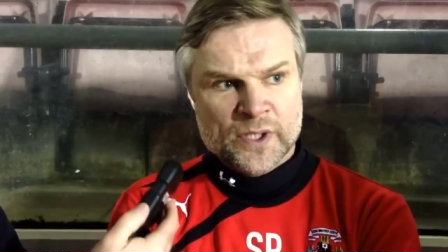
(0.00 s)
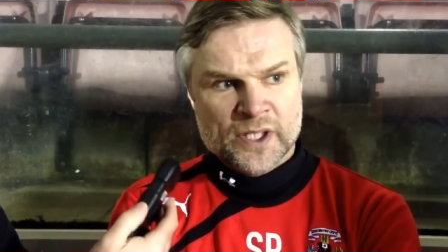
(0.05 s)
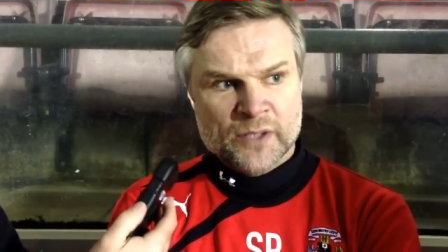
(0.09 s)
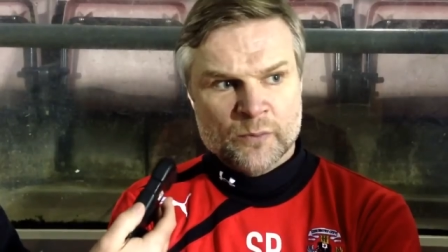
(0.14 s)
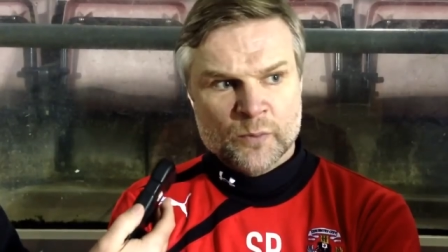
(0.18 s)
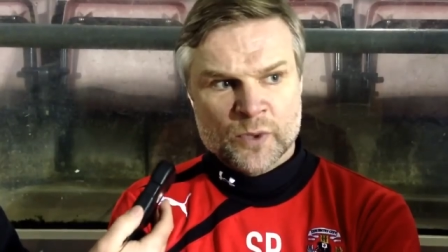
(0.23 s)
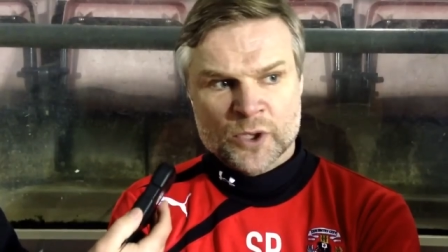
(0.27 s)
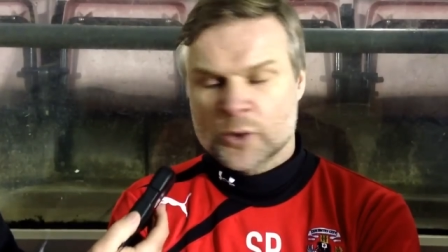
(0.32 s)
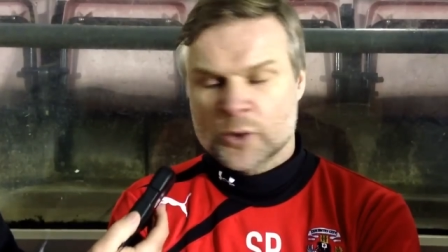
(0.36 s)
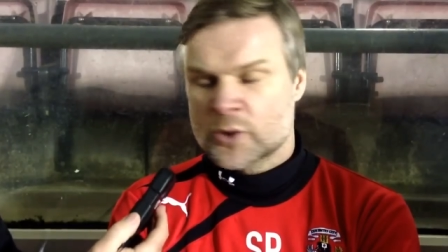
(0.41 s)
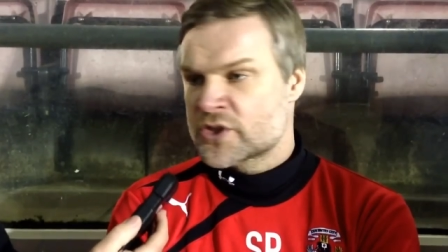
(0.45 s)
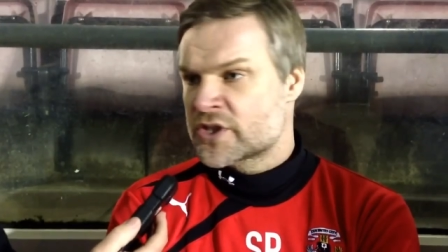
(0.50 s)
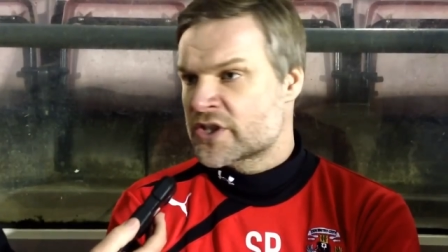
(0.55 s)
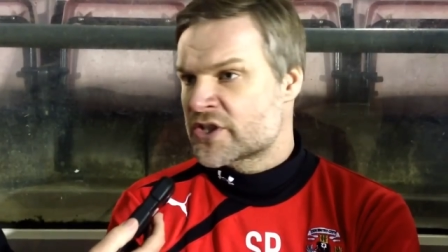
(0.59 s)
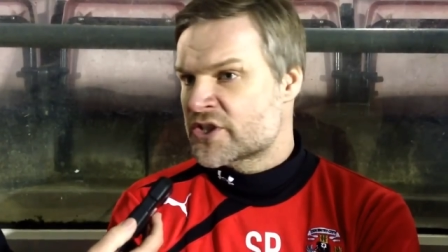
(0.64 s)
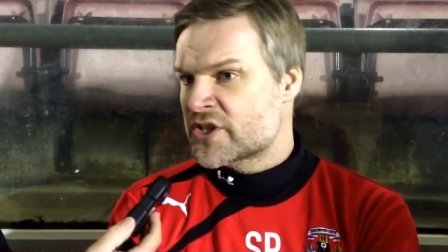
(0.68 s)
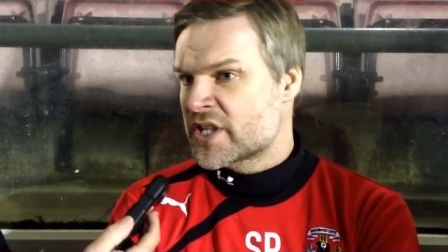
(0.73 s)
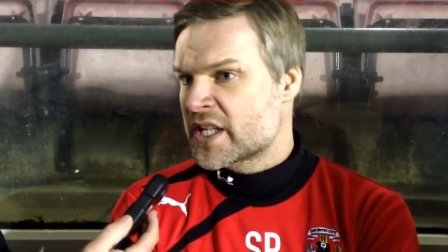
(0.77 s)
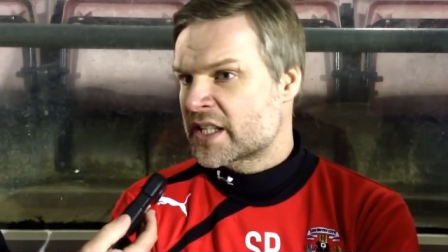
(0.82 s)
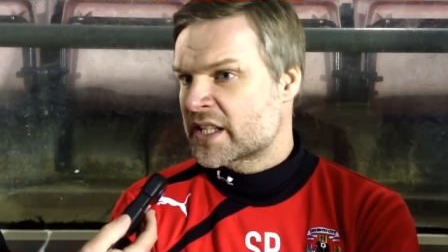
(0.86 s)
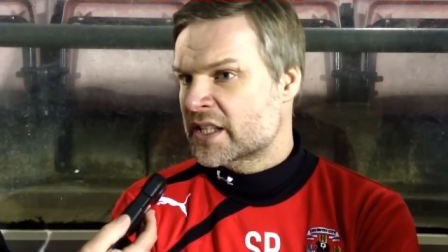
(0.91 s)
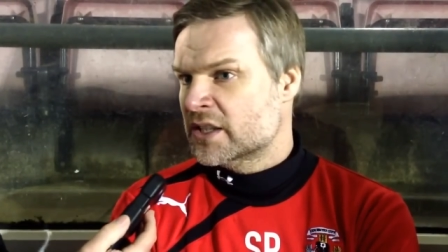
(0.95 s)
we lost the
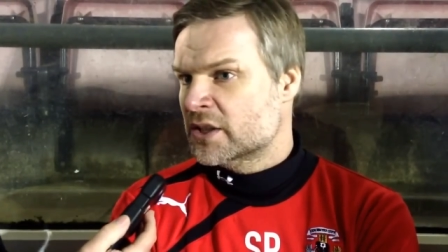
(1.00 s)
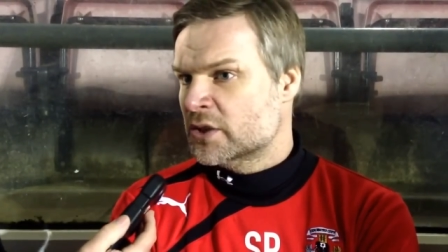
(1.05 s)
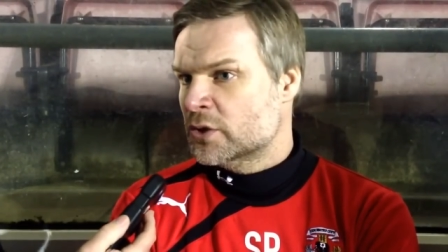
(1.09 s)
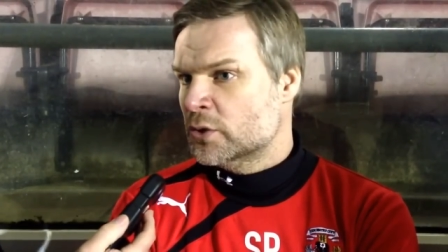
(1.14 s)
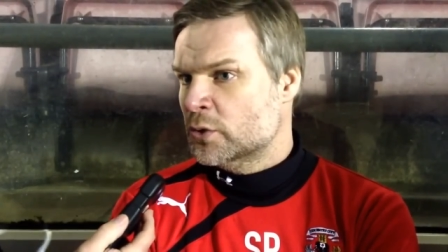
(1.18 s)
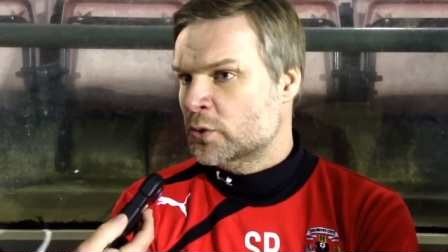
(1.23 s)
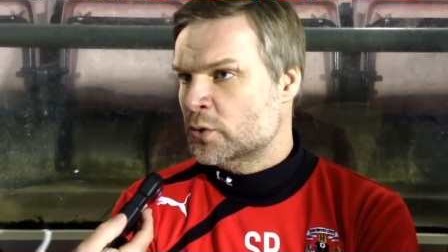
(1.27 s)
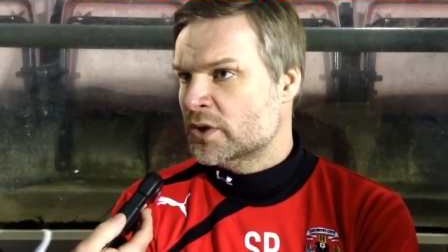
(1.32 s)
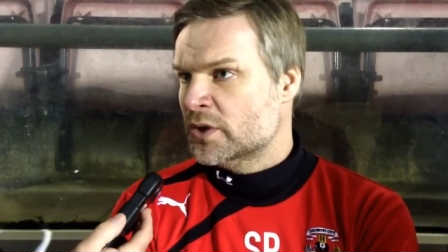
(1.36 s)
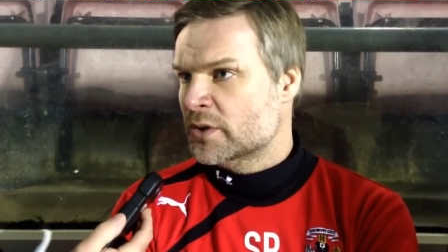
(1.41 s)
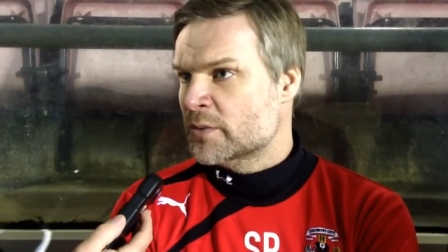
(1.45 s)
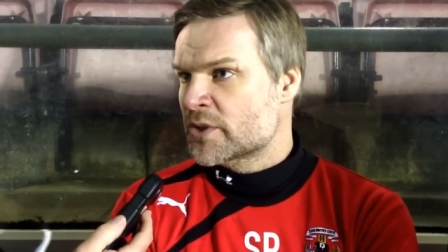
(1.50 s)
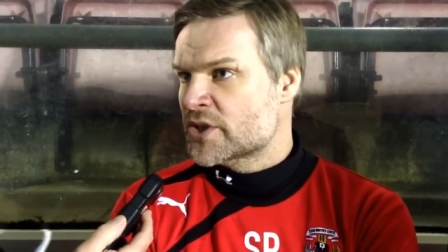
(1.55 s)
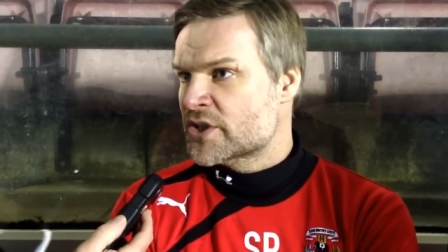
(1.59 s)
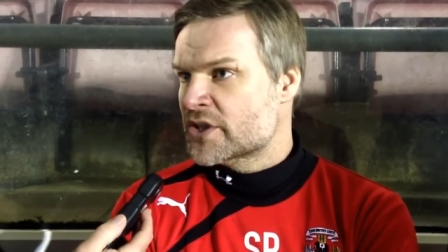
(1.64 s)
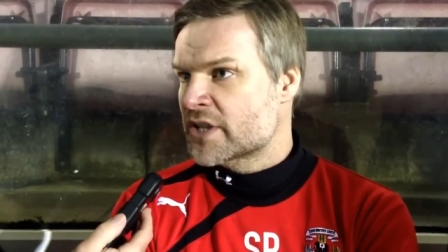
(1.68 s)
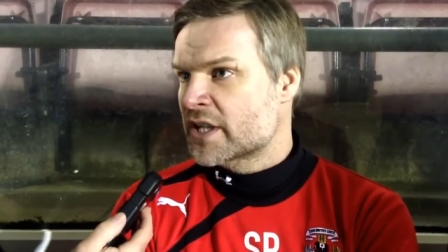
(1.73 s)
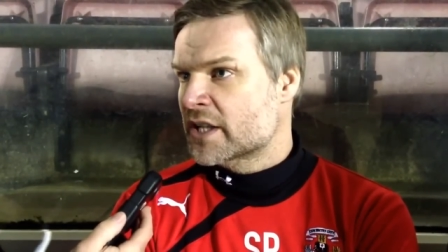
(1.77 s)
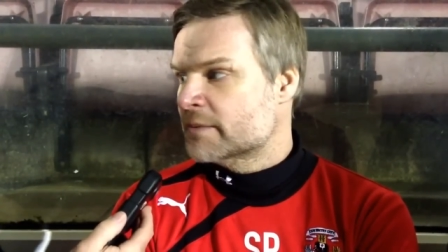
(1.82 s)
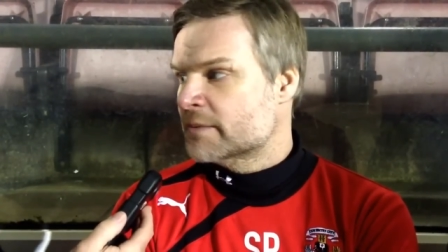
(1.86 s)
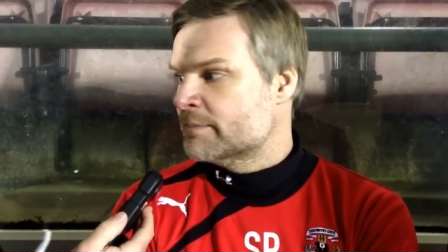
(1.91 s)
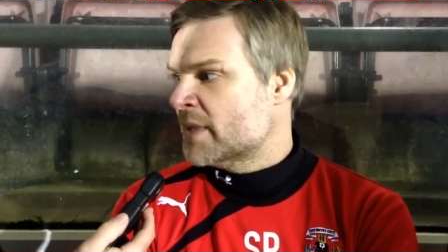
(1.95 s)
second goal that we
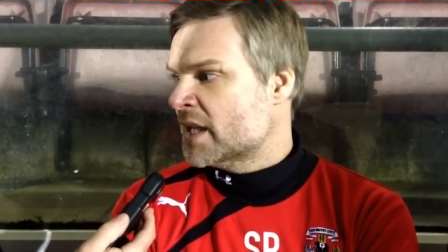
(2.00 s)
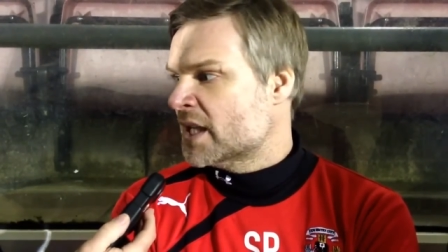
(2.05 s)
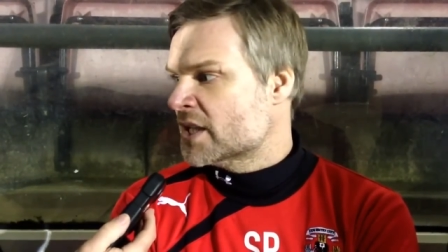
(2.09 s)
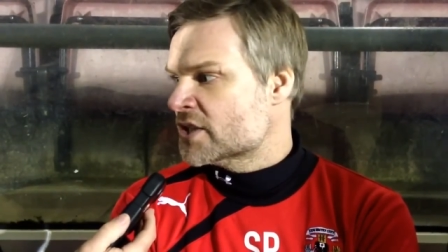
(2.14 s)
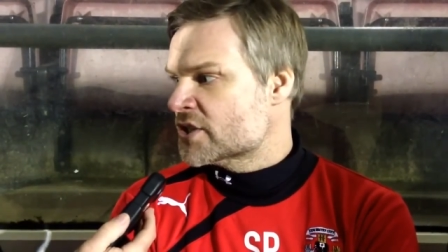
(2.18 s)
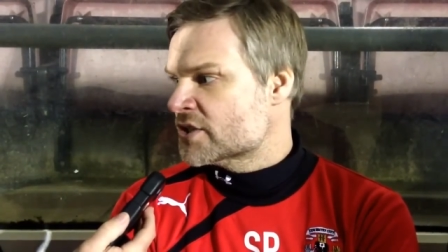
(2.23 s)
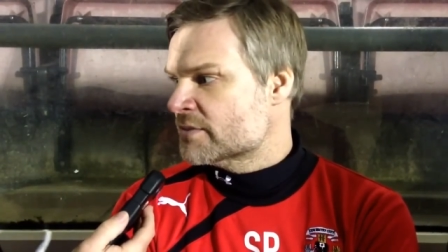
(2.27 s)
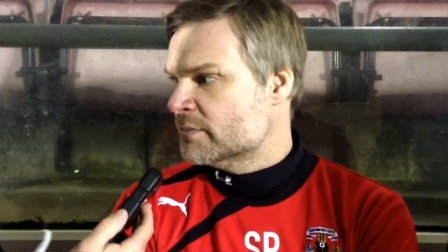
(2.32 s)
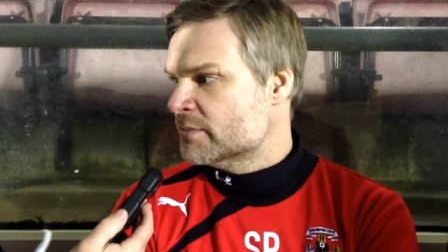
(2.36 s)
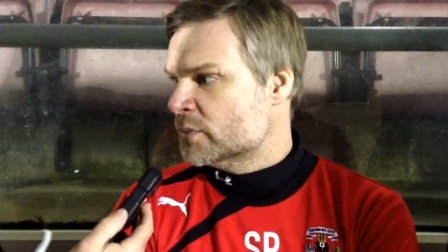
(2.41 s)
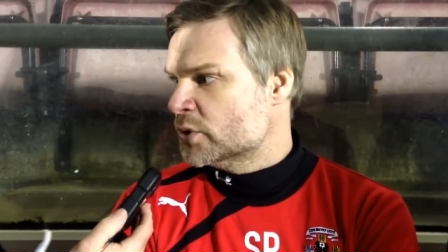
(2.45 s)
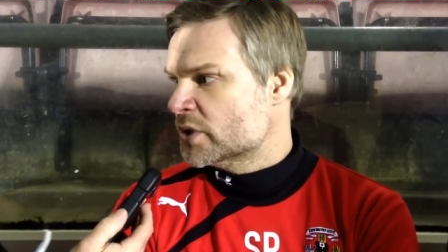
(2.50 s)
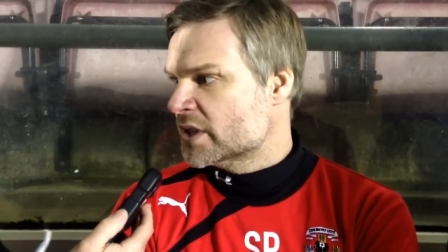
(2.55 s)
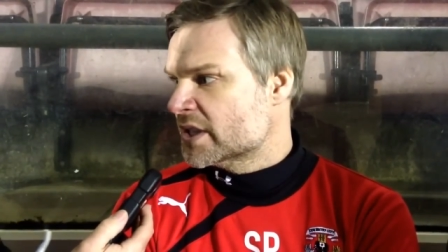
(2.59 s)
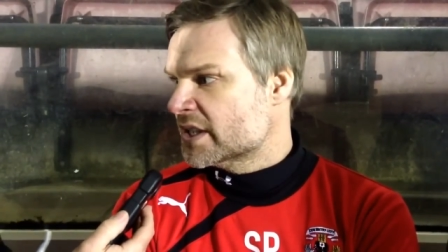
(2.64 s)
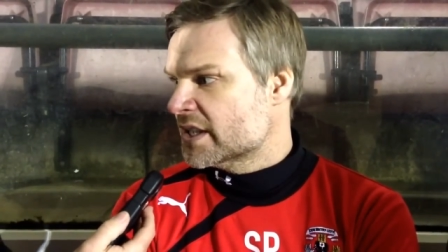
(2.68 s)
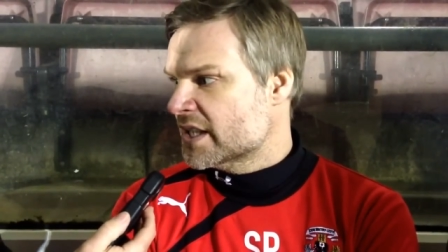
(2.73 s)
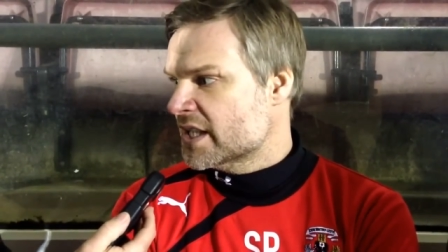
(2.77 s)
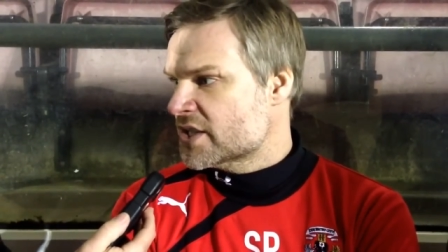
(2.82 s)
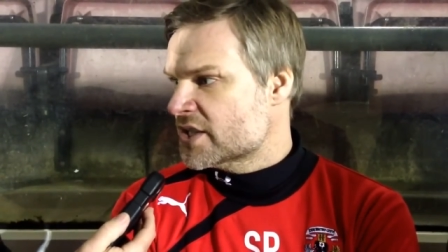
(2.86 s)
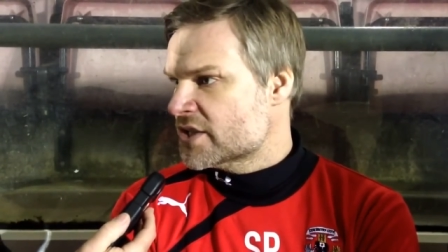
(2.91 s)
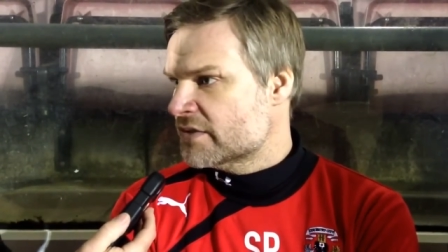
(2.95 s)
started passing more
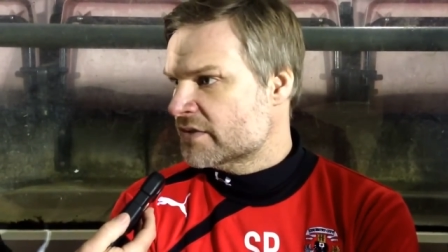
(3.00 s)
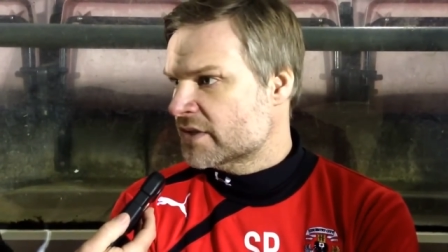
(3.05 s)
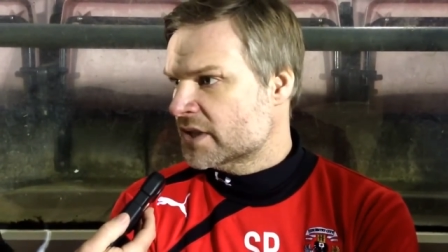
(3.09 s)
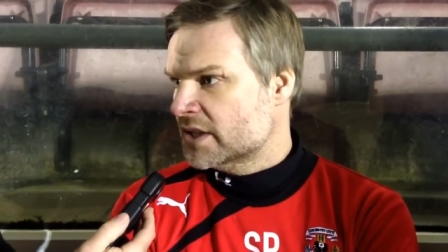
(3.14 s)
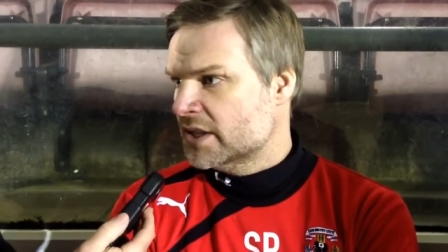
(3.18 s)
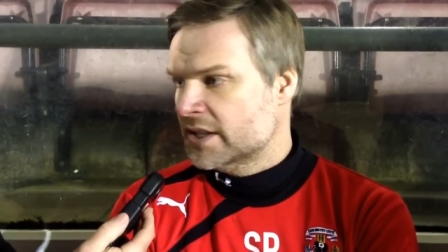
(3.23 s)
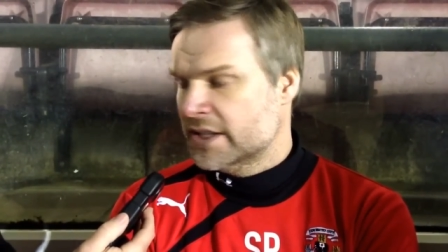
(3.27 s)
aggressively